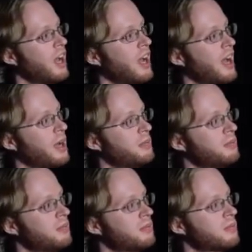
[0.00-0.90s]

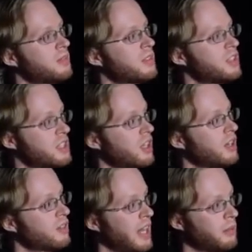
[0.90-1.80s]
Um, there's a lot
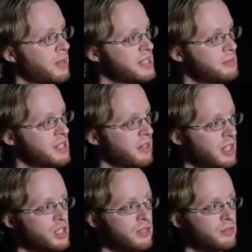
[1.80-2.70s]
of cloud-based speech
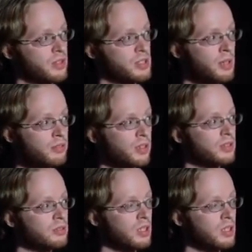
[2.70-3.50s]
recognition for smartphones,